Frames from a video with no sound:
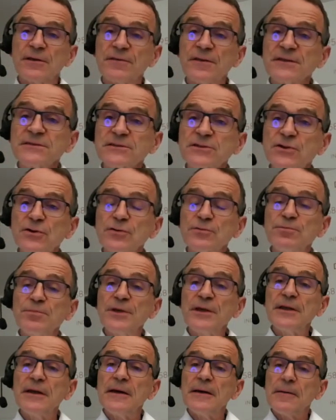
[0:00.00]
This could
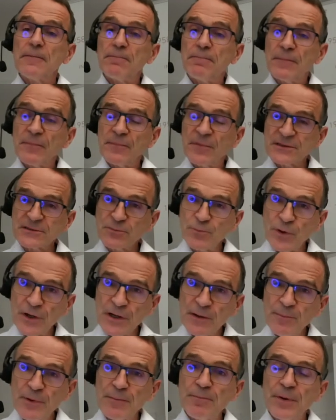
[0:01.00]
be this
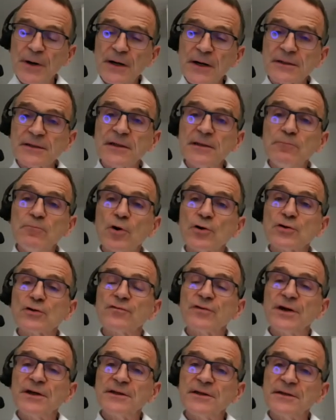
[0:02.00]
will be partly
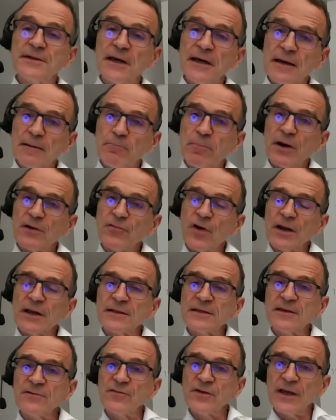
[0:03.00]
moderated by
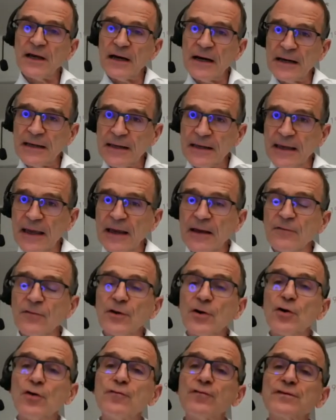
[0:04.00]
relatively high
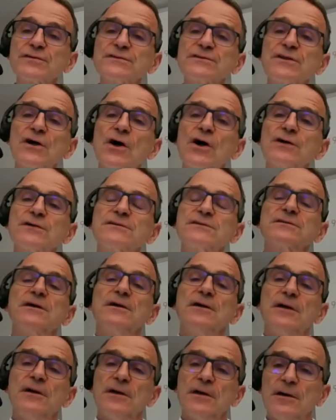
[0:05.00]
carryover stocks
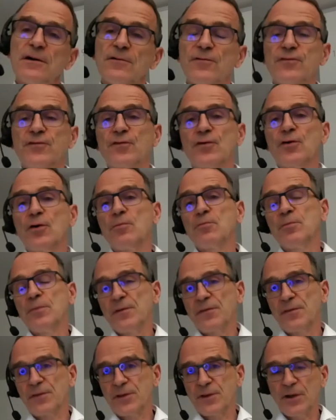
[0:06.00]
from
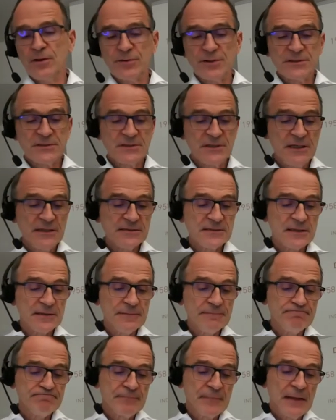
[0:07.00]
the current
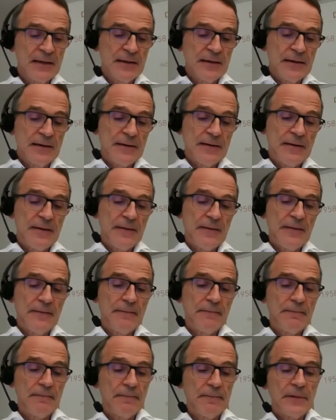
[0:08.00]
season, uh,
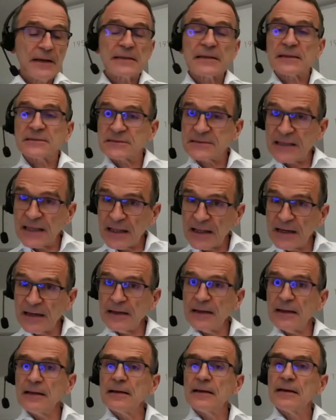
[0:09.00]
but
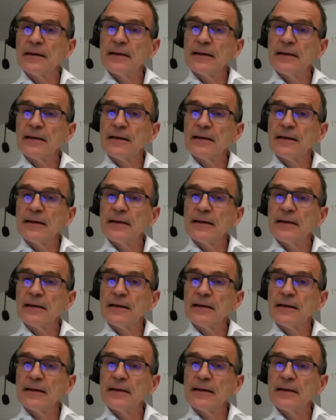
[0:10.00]
still